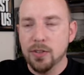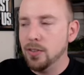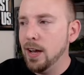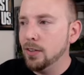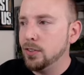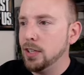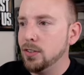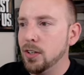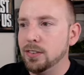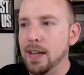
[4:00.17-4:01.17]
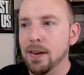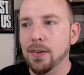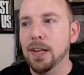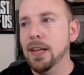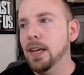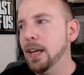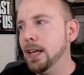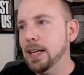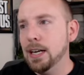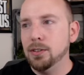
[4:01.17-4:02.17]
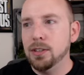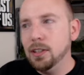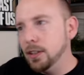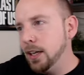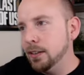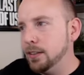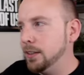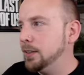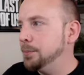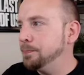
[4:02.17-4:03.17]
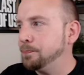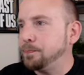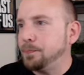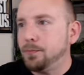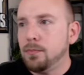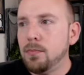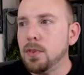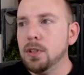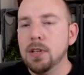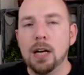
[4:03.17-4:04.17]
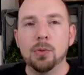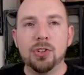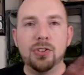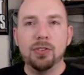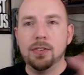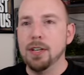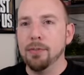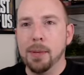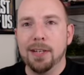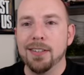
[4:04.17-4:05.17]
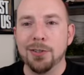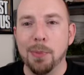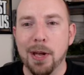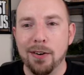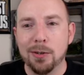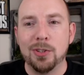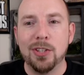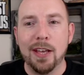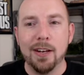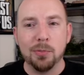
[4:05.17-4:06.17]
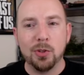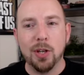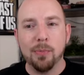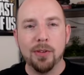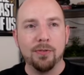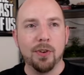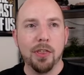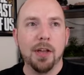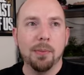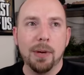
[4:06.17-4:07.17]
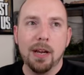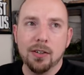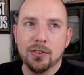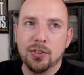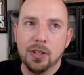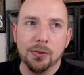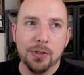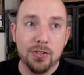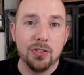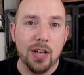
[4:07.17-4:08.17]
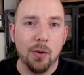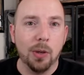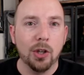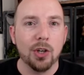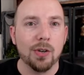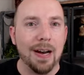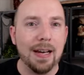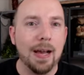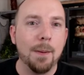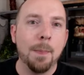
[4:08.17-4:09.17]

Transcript: house that's all down and out, and you got the, I was, never mind, doesn't matter. I was setting up something for a thumbnail, so this is how we look right now.